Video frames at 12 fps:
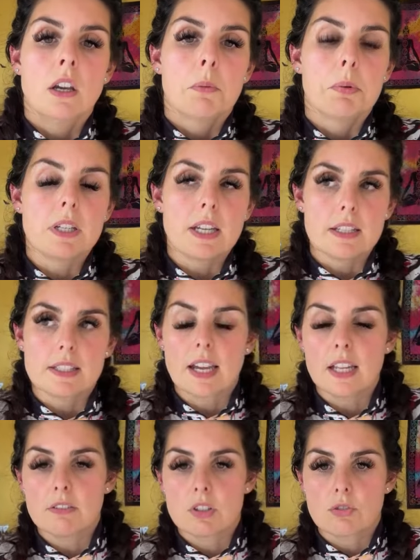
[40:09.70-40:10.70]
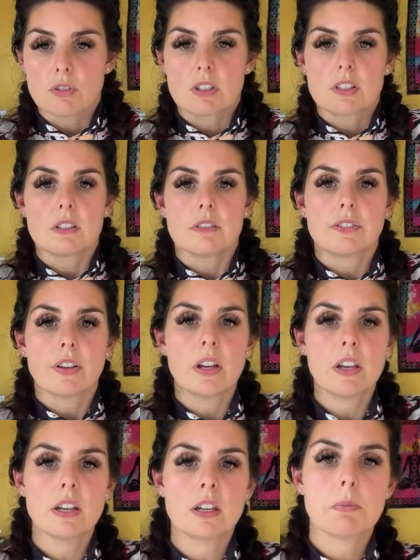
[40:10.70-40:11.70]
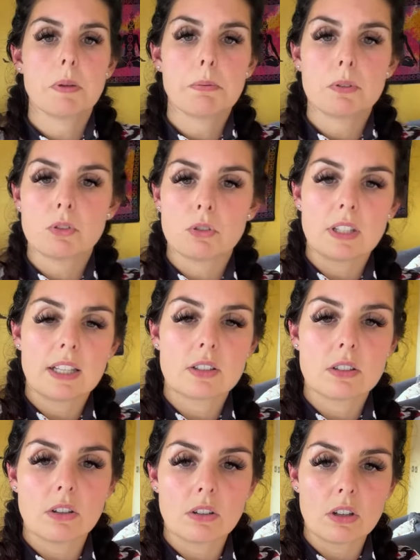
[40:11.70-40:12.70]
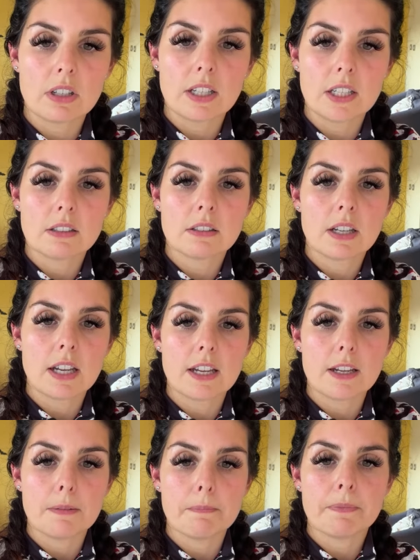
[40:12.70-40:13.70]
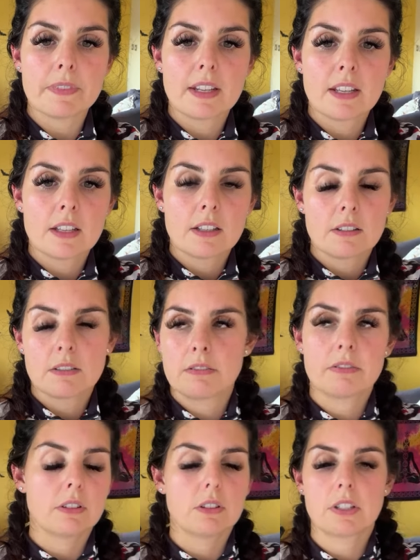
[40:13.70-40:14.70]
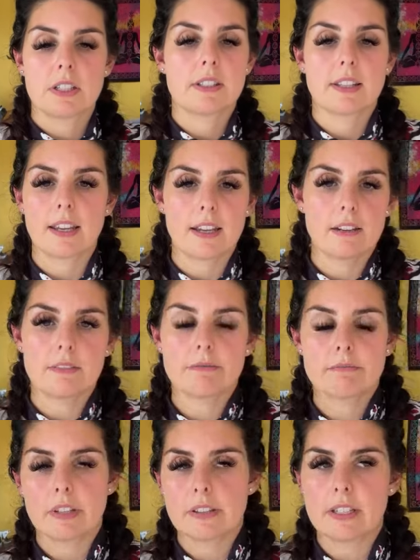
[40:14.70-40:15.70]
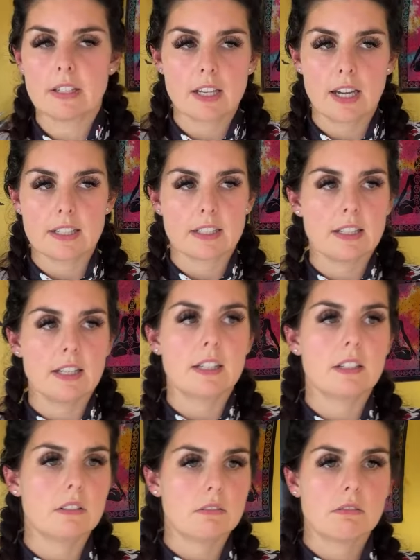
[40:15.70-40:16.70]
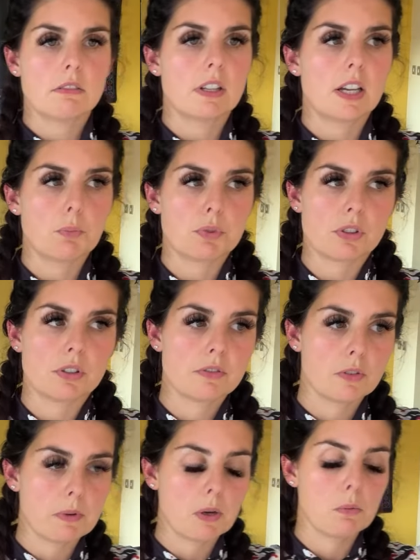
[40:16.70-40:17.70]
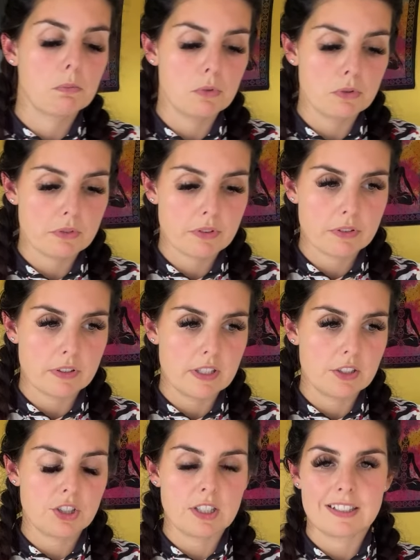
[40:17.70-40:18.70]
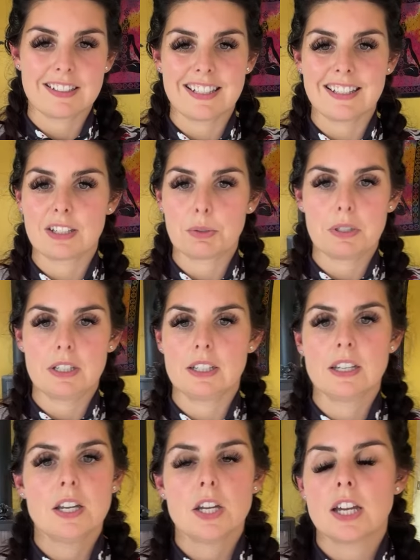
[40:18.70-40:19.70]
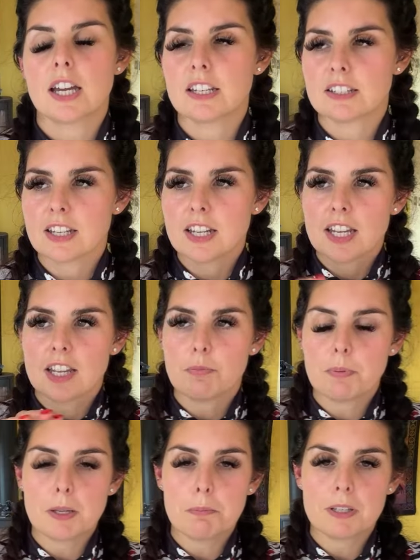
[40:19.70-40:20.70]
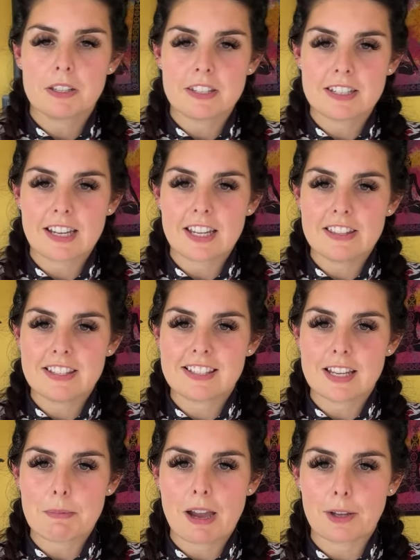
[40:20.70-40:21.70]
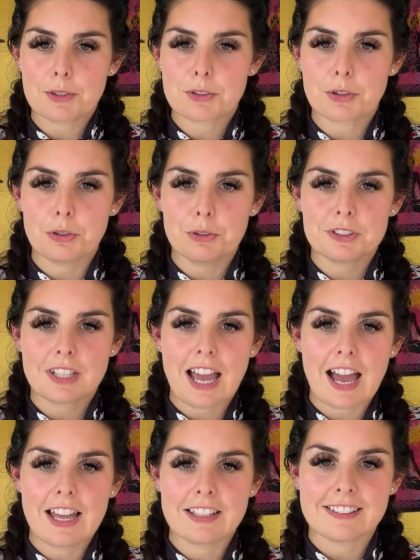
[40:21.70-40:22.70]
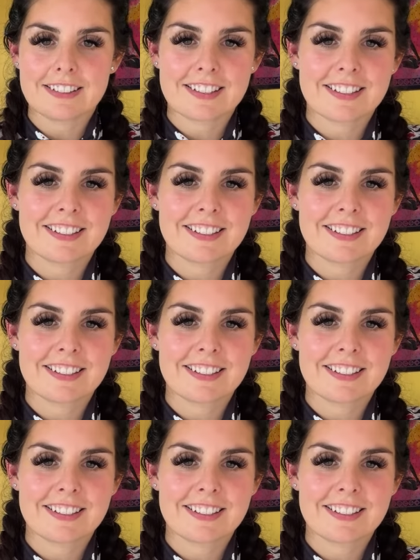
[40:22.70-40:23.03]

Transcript: But yeah, it's highly restrictive. People don't last long on it. They're lucky to get. I think I had a client that was on it for about a month, and then she had a takeaway. And if people in the same household aren't